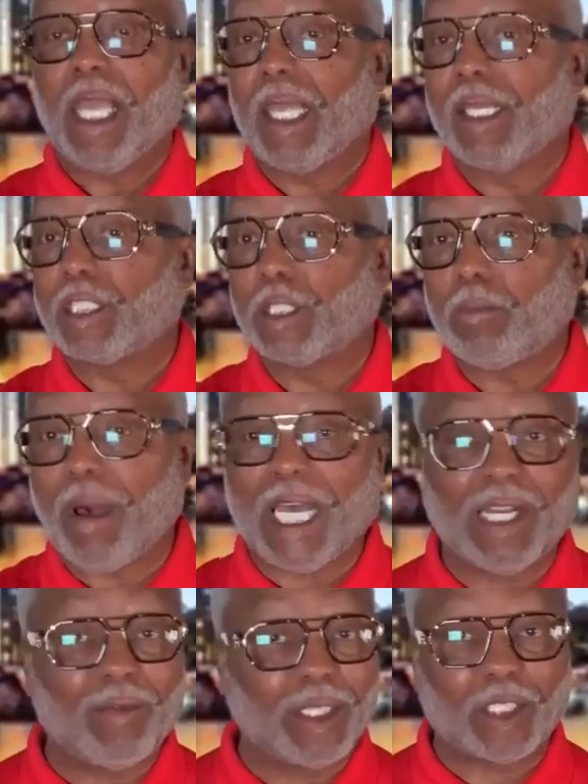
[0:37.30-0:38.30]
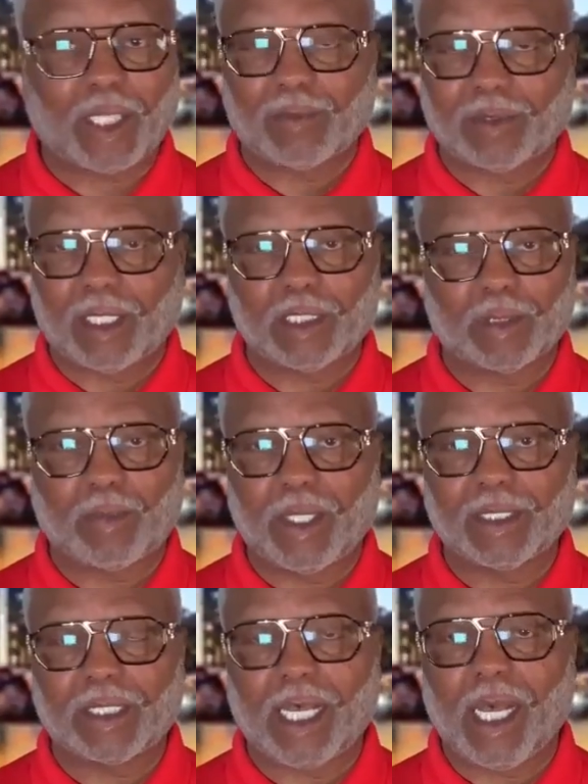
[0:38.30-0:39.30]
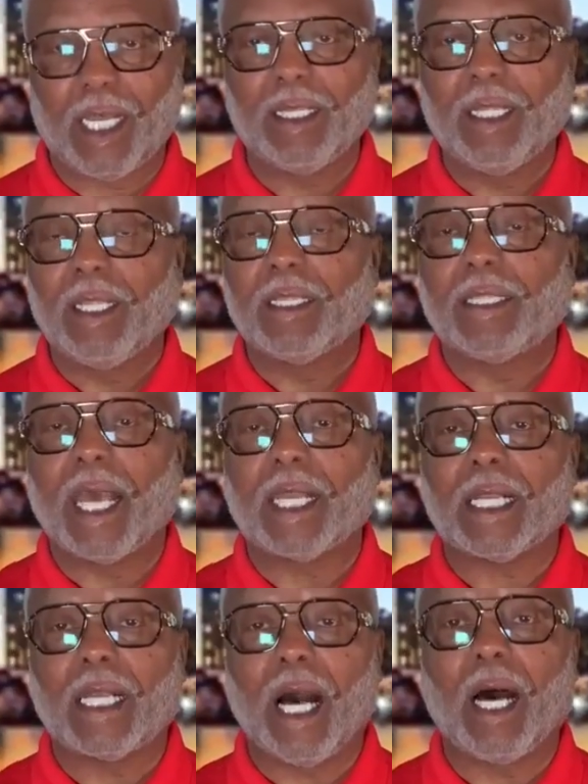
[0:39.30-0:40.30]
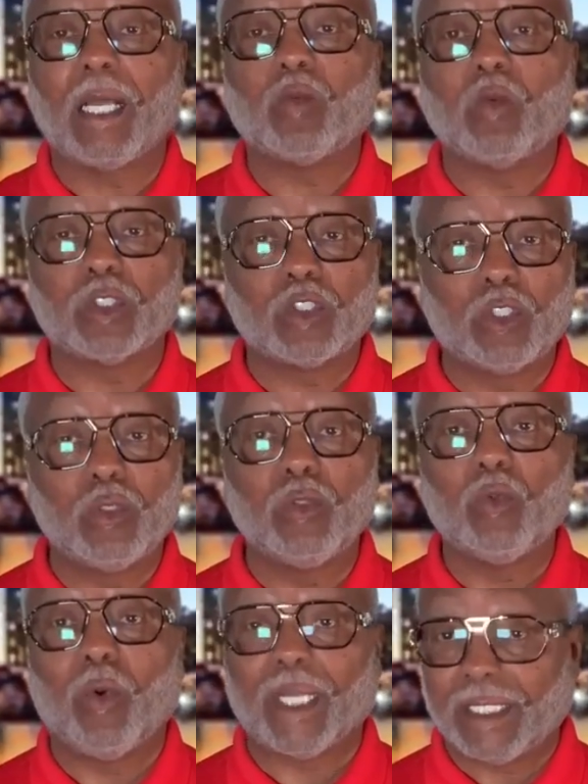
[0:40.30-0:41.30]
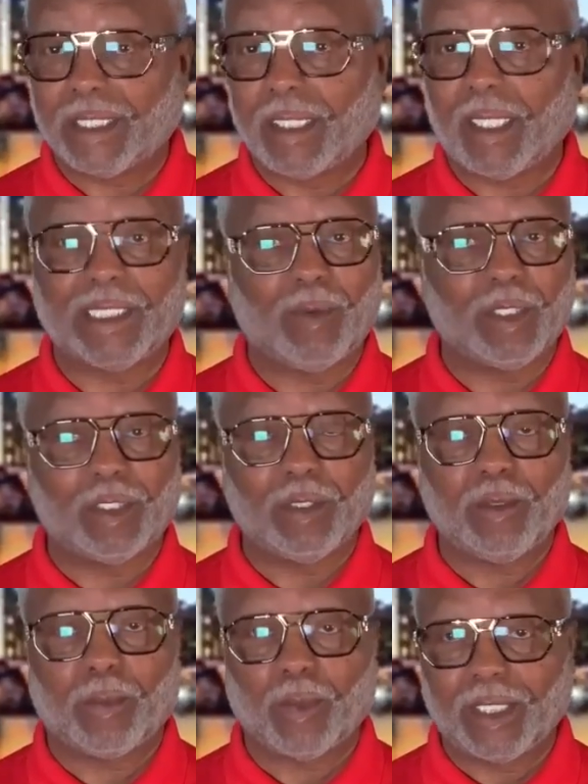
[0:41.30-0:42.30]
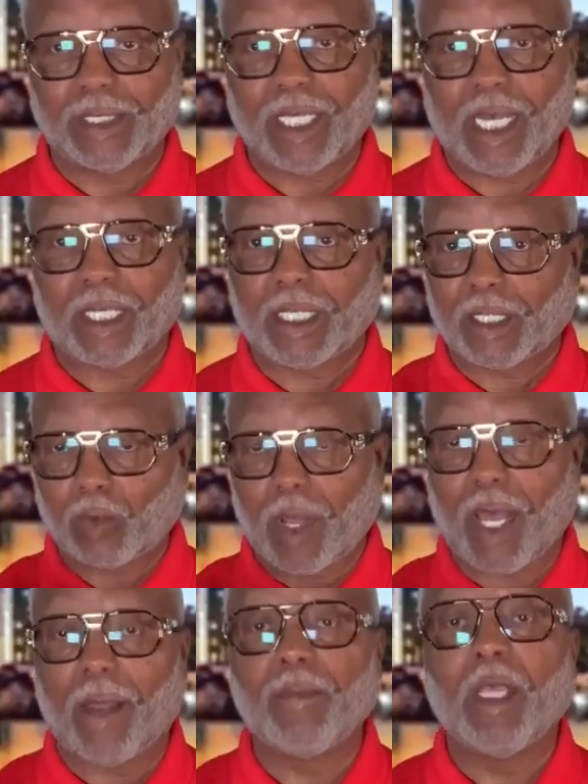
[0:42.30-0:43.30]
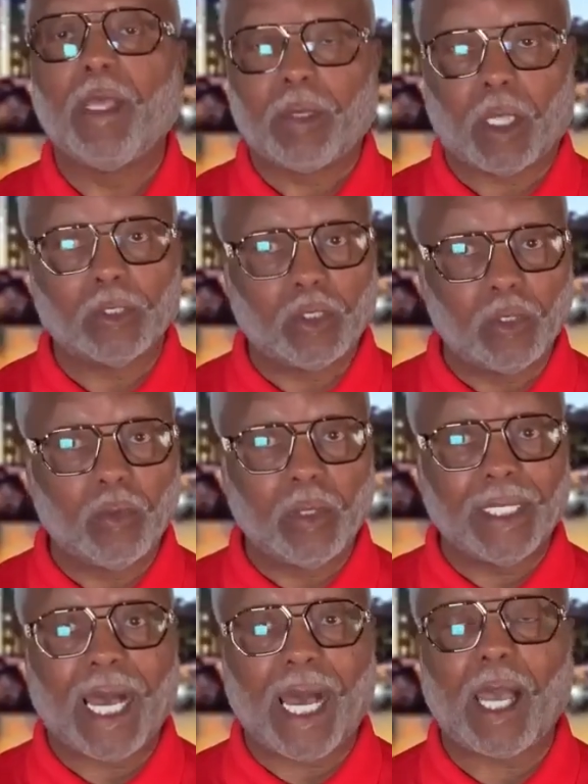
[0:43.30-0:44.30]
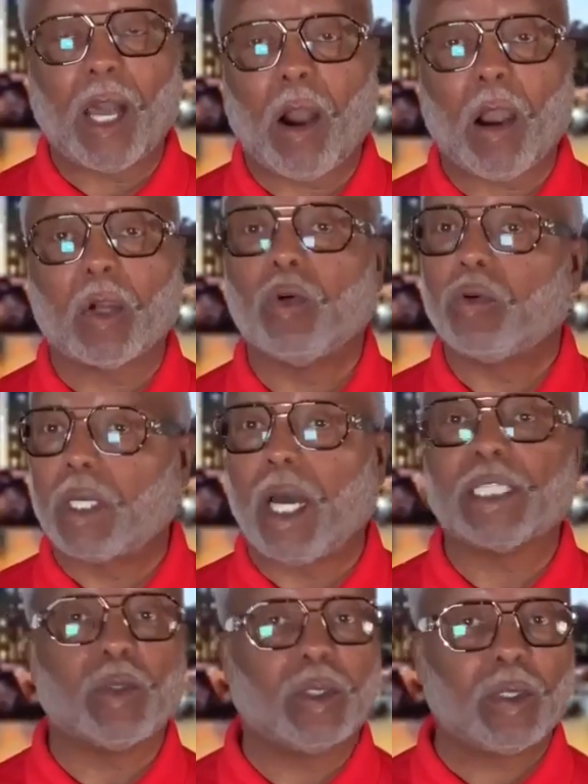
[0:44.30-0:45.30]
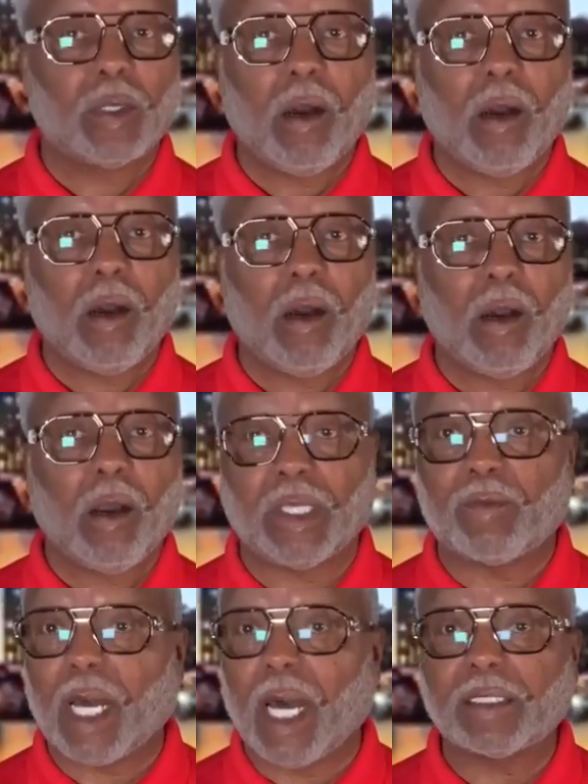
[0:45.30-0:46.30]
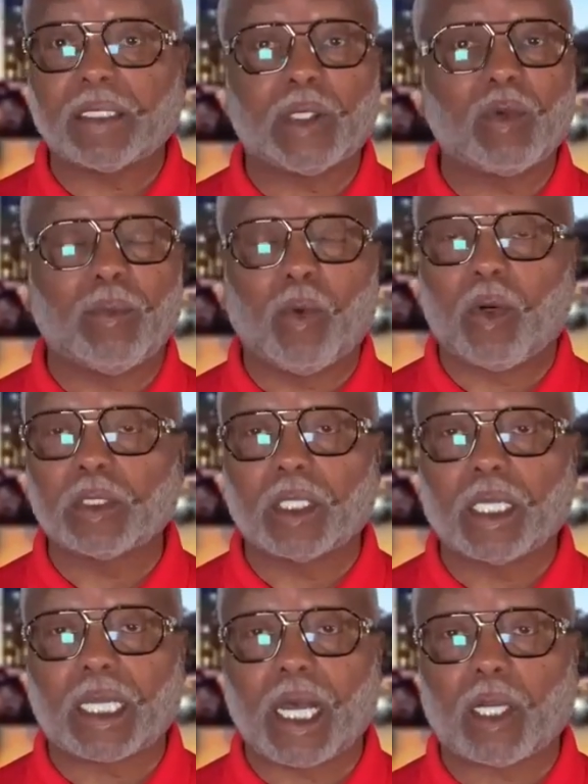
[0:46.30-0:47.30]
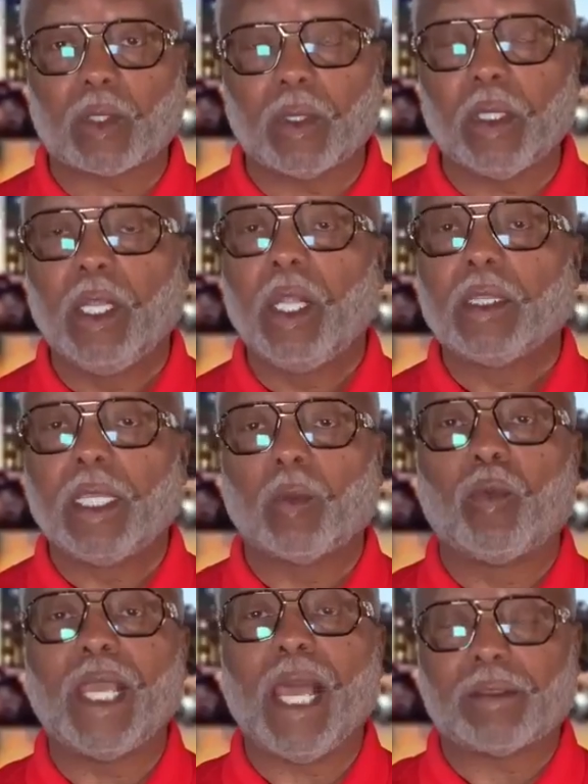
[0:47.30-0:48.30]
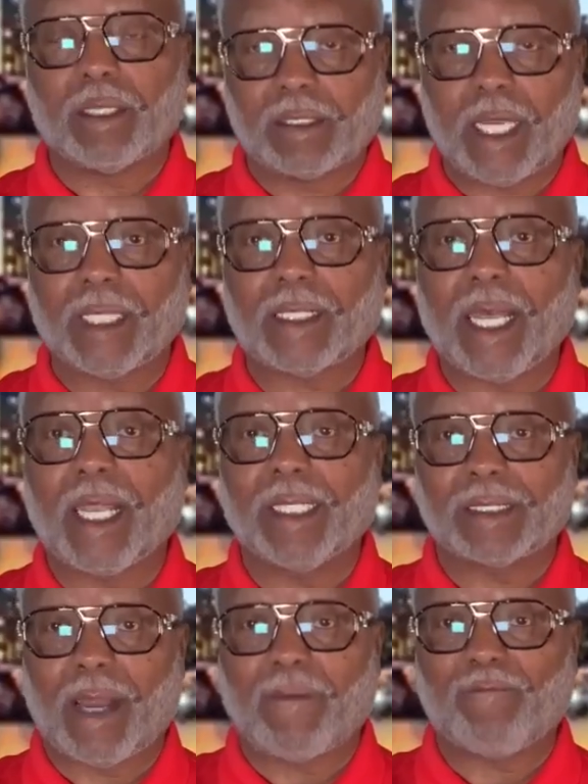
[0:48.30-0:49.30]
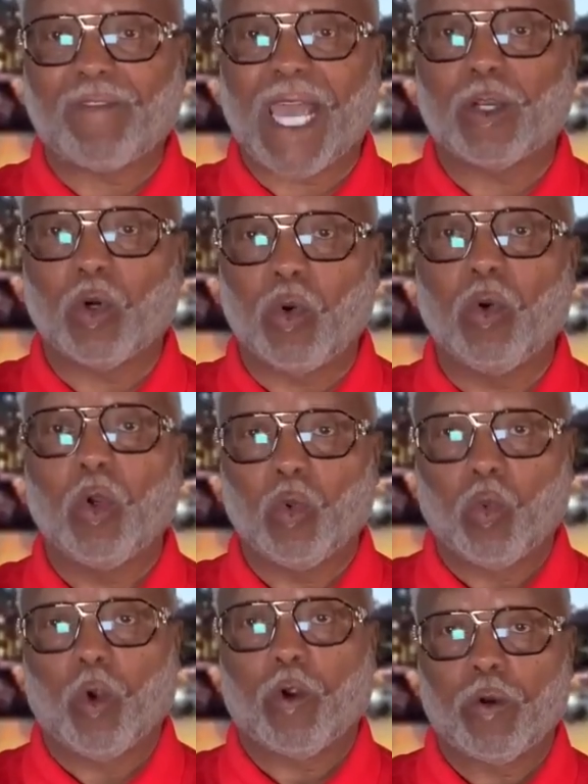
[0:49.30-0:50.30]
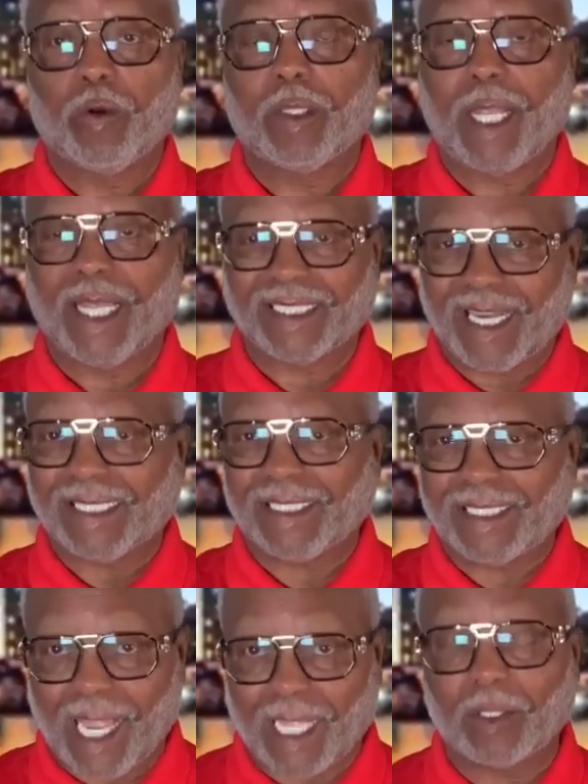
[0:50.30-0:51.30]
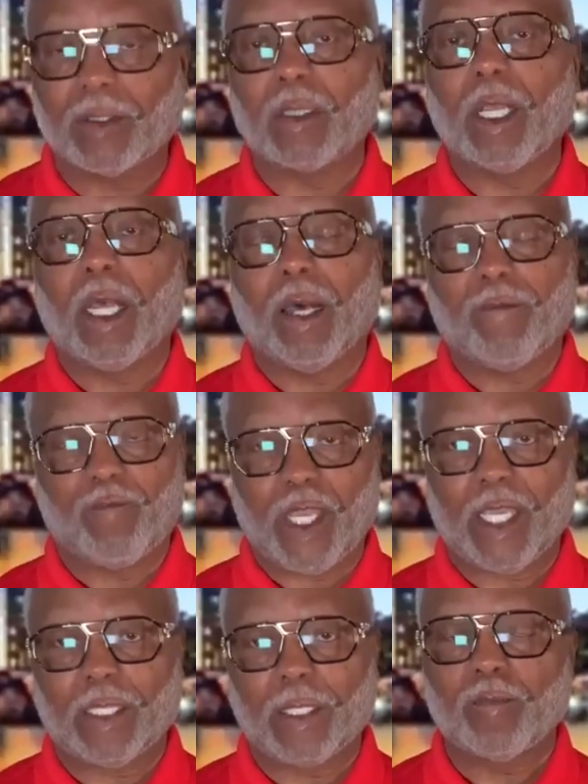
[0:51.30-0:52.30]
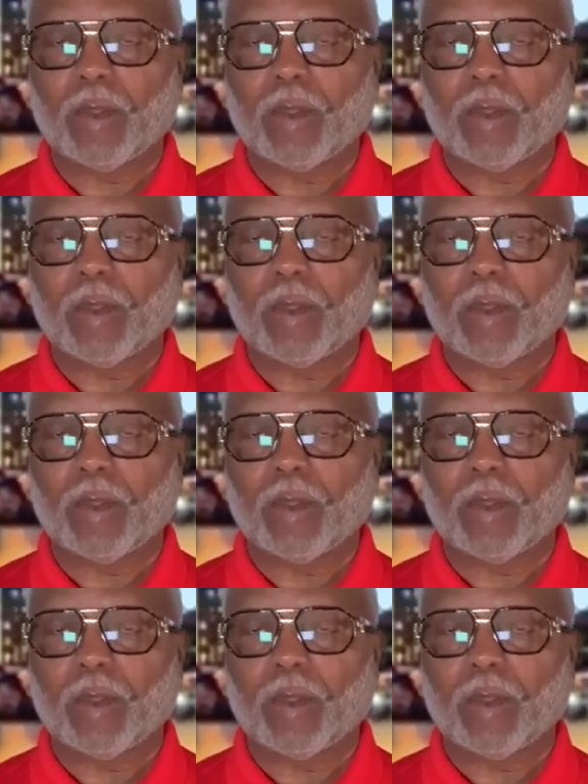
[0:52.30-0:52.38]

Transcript: in spite of our circumstances, praise God, that God will do what he says he will do, praise God. Guess why? Because you and I are who God says we are. if God says we're more than a conqueror, then we have to take that as our final word, as our standard of faith.